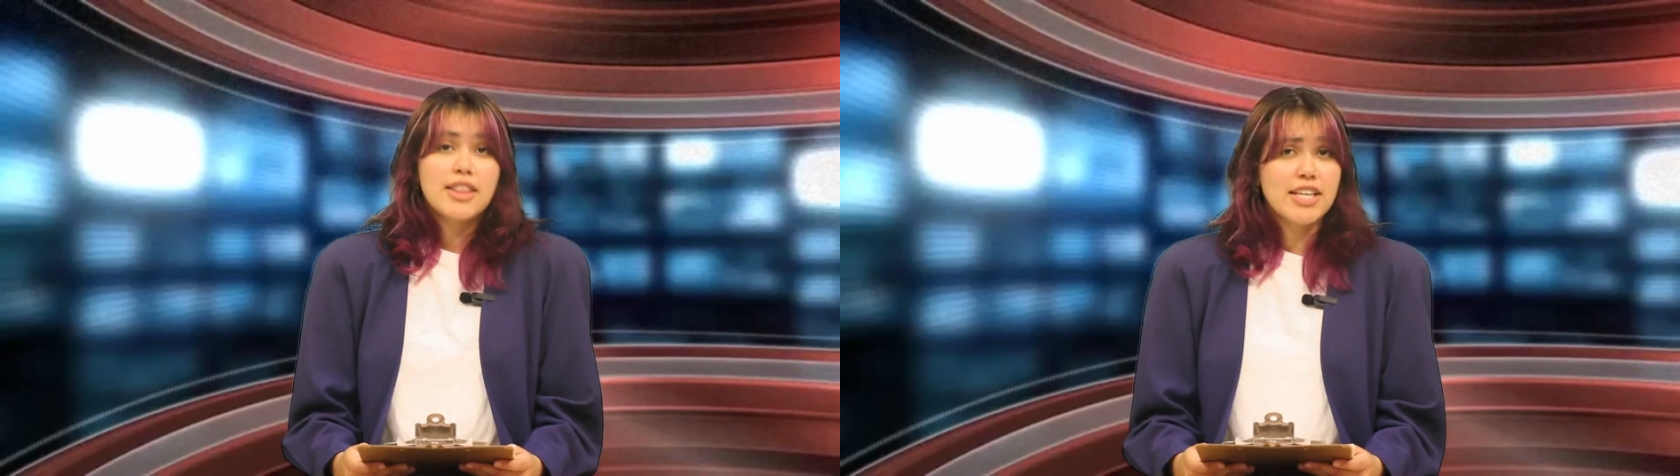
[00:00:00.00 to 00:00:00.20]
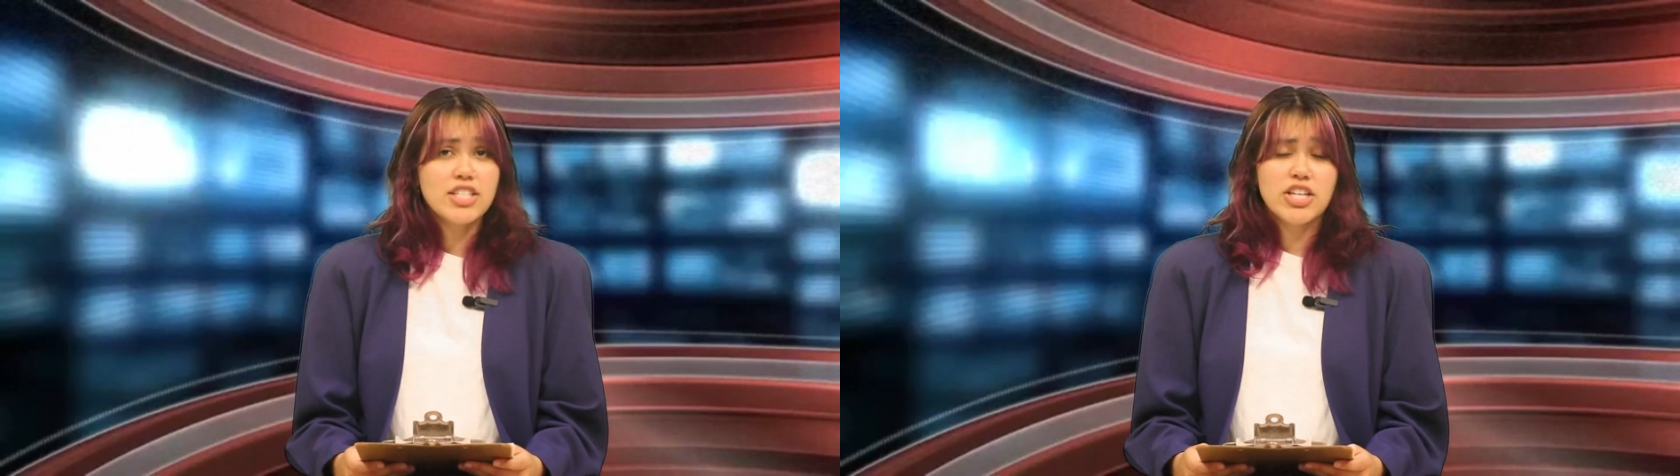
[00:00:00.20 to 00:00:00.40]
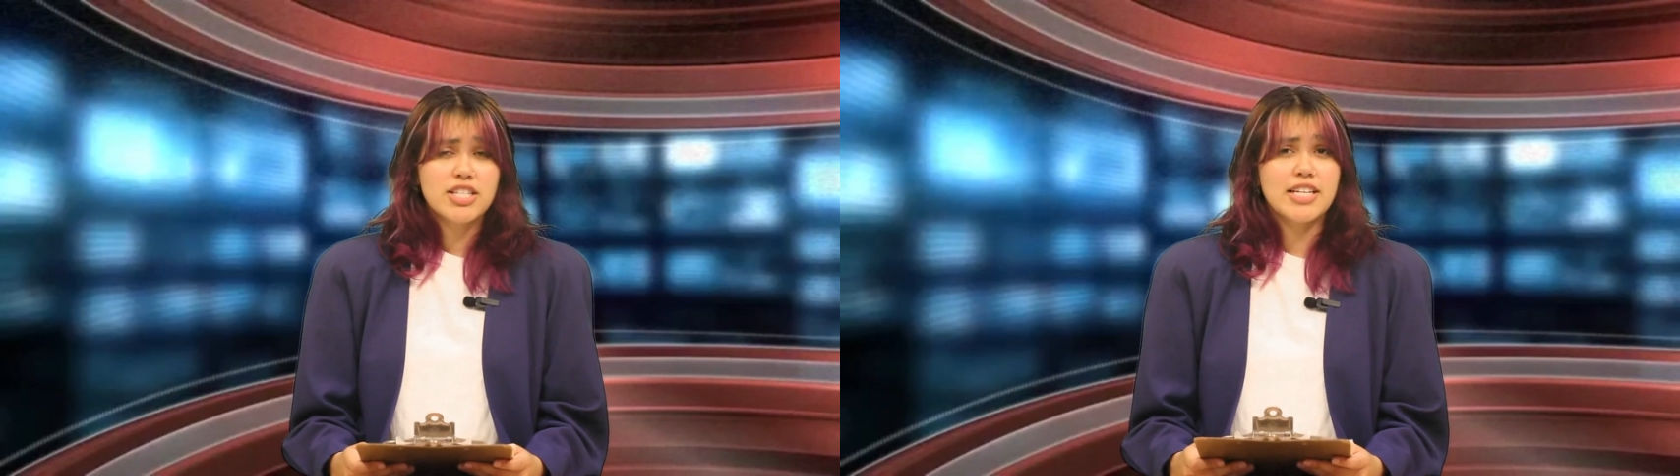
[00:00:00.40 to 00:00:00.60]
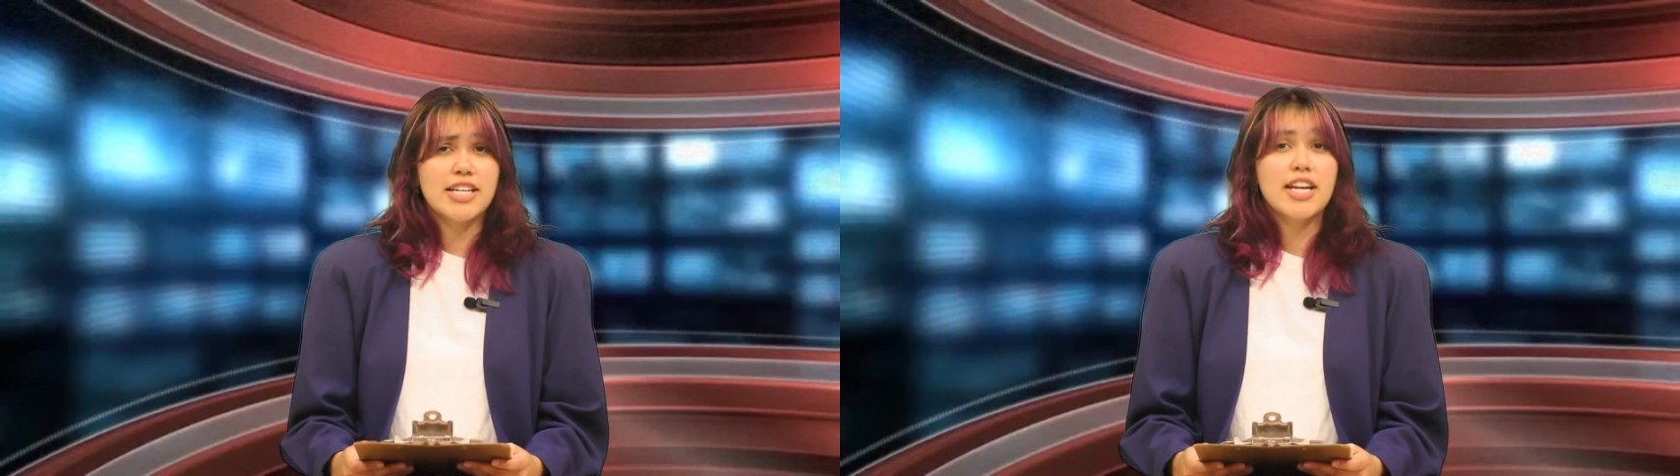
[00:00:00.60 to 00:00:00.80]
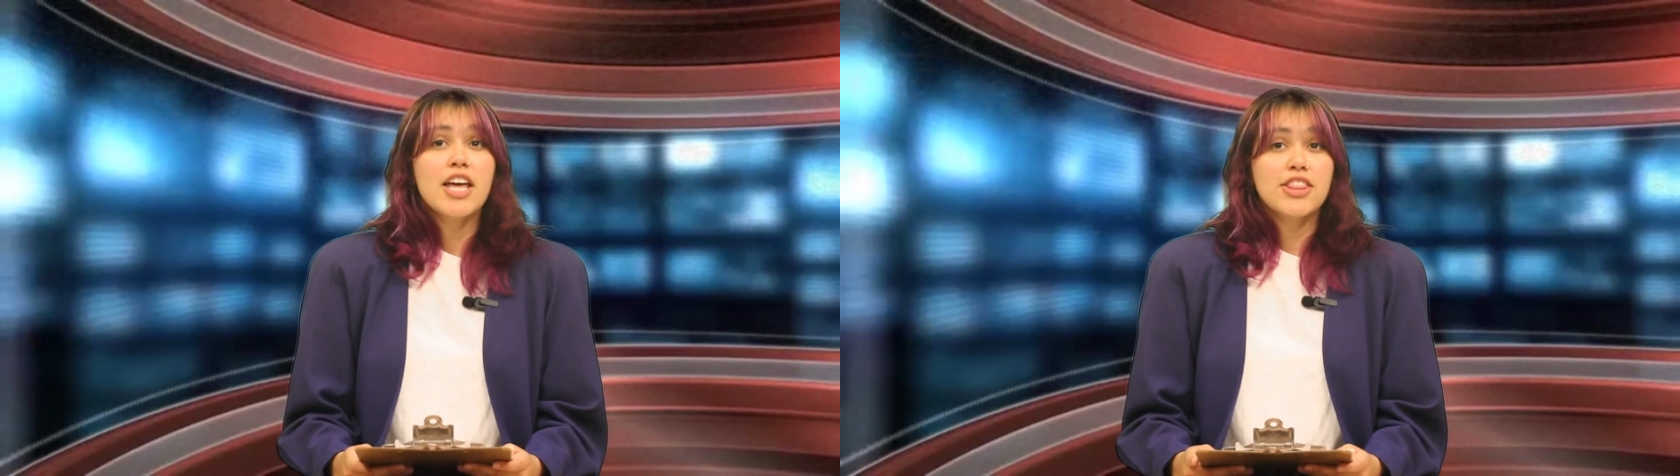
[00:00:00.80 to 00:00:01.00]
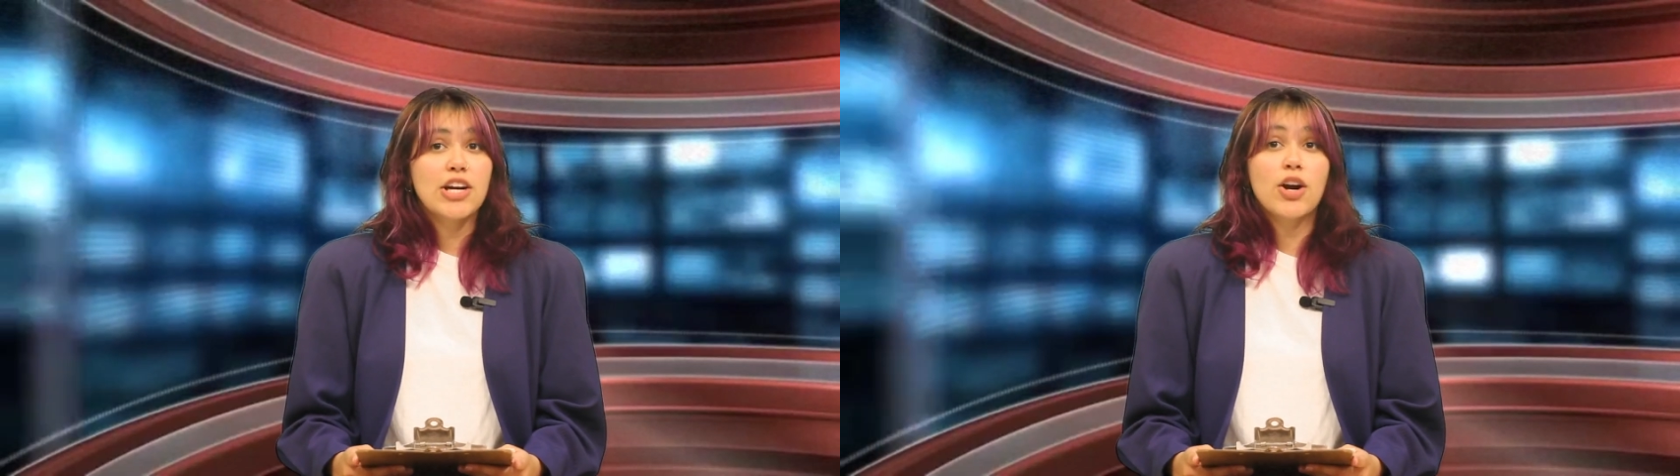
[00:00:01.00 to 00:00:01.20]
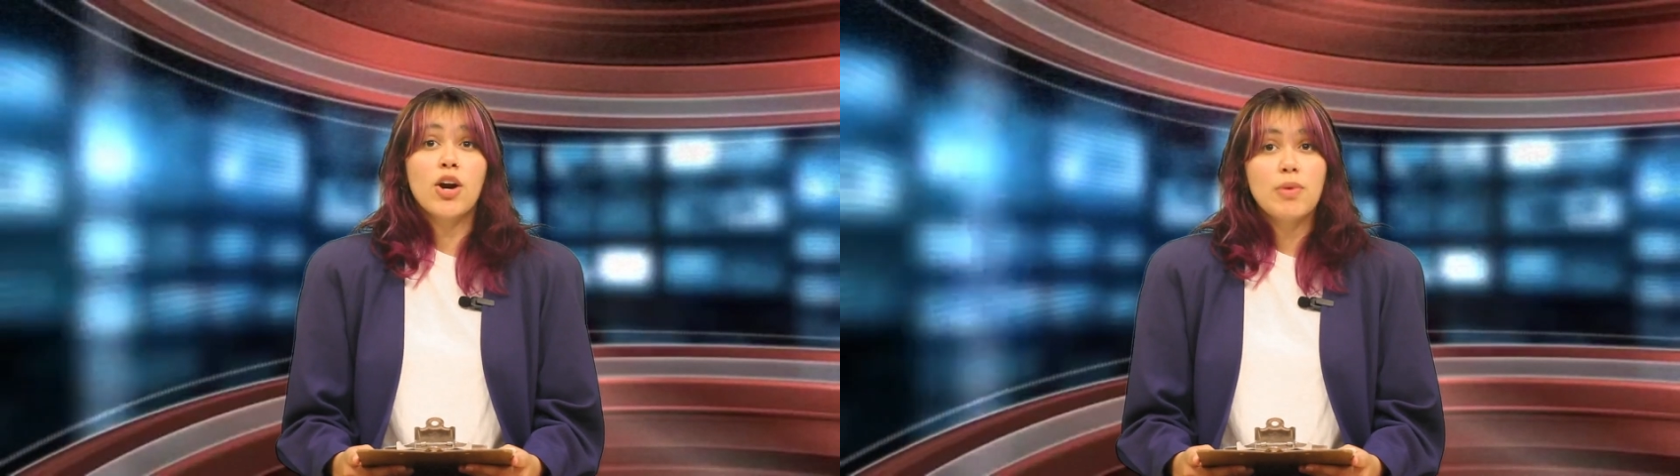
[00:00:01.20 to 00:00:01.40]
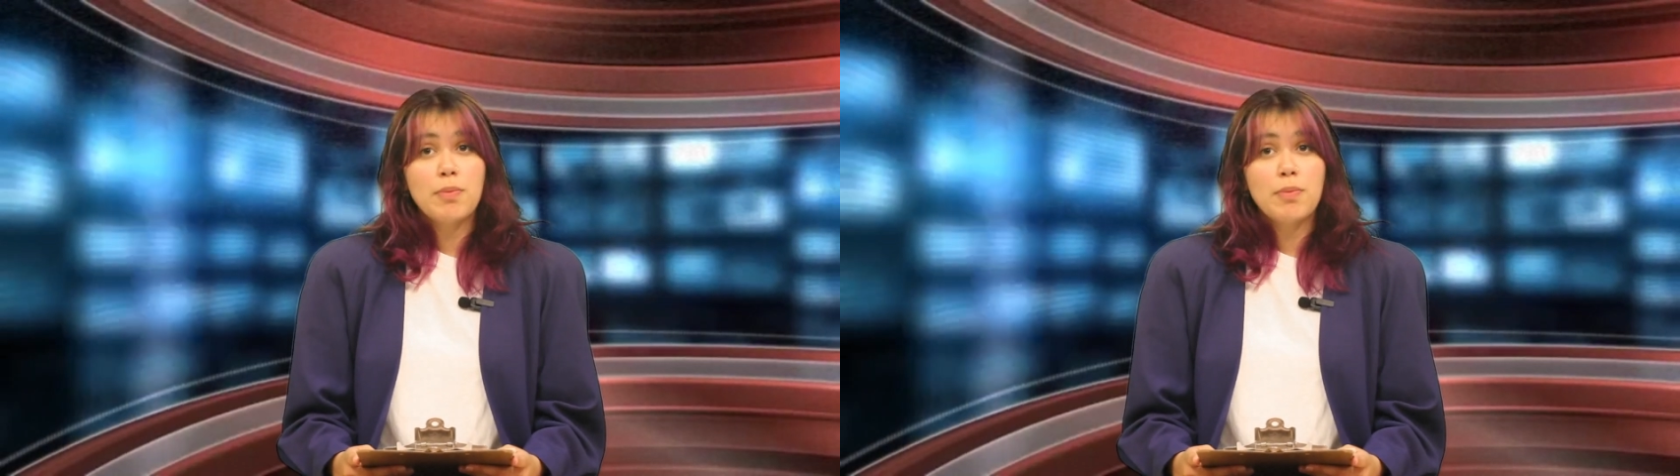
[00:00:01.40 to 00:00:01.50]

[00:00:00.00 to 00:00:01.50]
This just in. There are